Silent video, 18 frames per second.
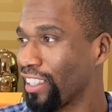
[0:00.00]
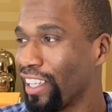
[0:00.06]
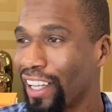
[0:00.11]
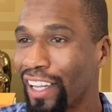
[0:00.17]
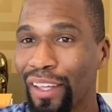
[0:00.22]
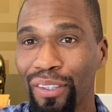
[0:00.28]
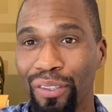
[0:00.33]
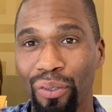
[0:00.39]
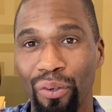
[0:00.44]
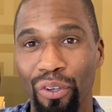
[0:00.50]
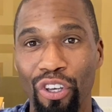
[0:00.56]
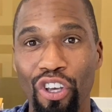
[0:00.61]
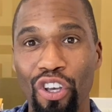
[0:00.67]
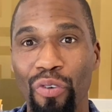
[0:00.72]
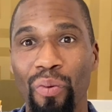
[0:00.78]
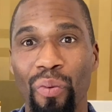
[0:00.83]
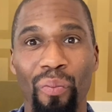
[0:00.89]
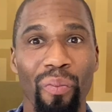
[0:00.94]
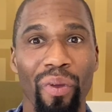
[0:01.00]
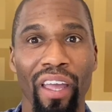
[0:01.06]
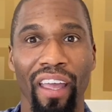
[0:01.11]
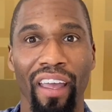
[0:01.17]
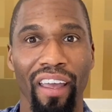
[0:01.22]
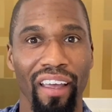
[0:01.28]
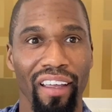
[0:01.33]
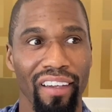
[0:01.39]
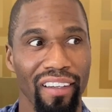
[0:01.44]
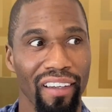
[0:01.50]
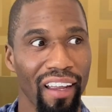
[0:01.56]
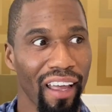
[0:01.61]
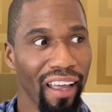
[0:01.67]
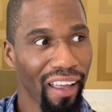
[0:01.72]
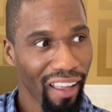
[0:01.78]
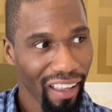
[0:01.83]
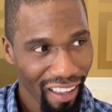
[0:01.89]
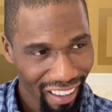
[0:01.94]
little human being, and
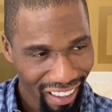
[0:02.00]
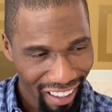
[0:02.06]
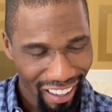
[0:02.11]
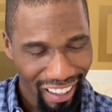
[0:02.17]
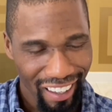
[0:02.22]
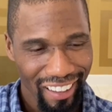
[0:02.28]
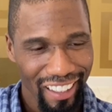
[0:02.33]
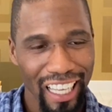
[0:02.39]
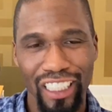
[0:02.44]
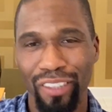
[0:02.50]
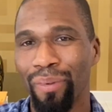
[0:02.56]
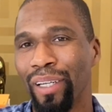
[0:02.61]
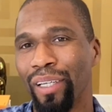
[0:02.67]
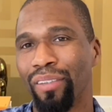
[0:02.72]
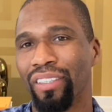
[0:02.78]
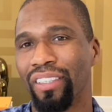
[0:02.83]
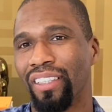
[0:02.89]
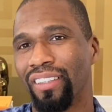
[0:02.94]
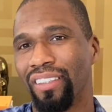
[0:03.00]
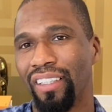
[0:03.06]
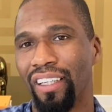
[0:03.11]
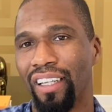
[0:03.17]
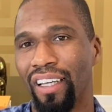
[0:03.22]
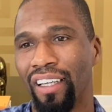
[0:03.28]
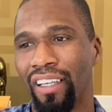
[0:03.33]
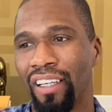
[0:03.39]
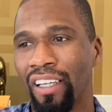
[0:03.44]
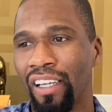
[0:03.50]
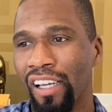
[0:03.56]
like, that's my little sister there.